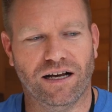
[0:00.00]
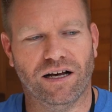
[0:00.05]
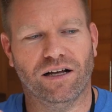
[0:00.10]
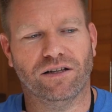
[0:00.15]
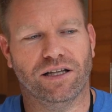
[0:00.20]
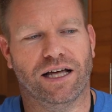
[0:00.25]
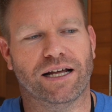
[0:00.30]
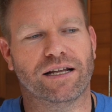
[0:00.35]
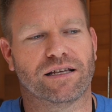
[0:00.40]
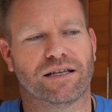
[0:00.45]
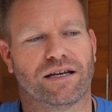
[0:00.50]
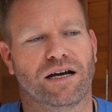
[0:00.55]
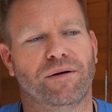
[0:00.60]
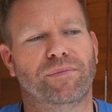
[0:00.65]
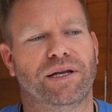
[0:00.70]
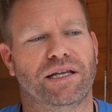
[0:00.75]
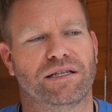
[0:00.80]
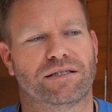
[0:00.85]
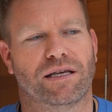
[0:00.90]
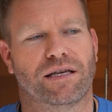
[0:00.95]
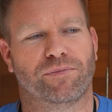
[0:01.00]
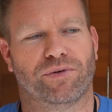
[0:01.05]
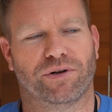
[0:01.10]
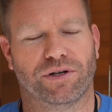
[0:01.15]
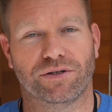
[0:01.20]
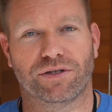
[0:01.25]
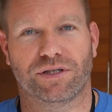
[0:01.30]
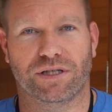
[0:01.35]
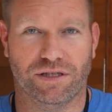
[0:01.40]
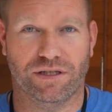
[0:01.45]
A lot of the companies that
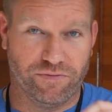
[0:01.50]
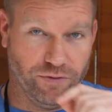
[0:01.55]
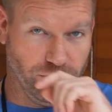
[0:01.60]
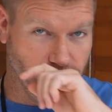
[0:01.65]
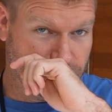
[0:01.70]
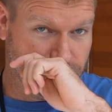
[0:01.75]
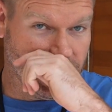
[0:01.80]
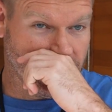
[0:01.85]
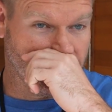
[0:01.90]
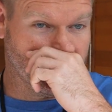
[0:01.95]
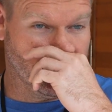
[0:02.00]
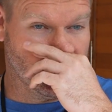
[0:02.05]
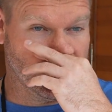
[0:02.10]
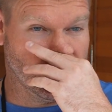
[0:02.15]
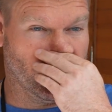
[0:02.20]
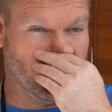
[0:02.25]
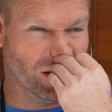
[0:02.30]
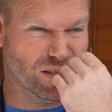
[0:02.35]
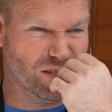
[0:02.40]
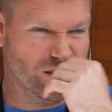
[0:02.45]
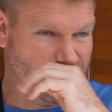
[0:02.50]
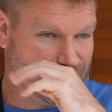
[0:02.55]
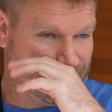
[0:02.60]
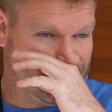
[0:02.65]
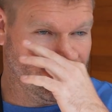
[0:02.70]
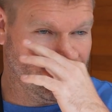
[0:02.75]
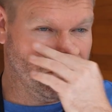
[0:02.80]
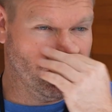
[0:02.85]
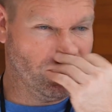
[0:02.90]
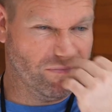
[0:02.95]
produce these full spectrum saunas,
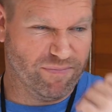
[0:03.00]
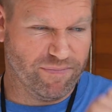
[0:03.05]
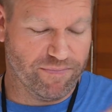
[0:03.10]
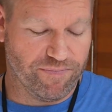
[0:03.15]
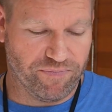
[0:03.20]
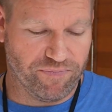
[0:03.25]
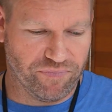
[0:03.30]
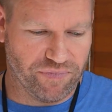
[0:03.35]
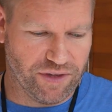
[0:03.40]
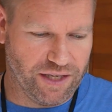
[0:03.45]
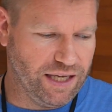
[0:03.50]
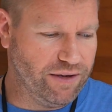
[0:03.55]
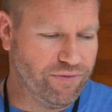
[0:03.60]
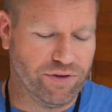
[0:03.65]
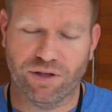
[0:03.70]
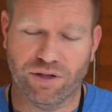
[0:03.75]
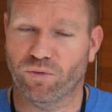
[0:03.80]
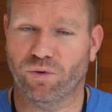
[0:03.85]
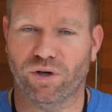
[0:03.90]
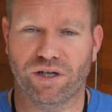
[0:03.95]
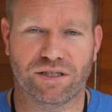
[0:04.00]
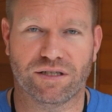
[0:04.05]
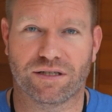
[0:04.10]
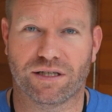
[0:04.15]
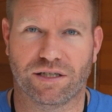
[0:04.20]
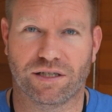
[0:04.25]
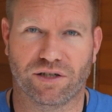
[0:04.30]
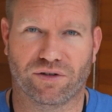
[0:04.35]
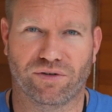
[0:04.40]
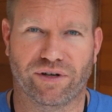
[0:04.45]
even the ones
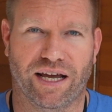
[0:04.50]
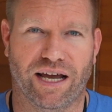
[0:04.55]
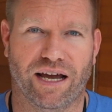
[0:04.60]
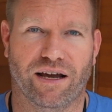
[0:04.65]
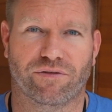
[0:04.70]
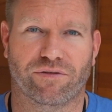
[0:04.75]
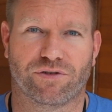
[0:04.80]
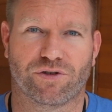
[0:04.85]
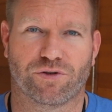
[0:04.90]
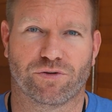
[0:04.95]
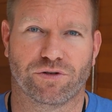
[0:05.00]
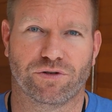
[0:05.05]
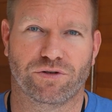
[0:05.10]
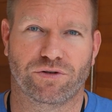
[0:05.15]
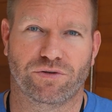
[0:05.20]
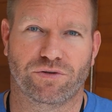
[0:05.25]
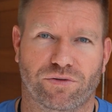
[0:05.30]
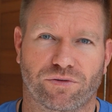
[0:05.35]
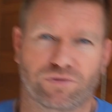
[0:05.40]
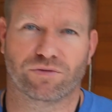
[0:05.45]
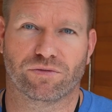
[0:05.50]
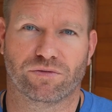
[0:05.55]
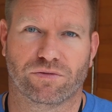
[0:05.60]
that don't have true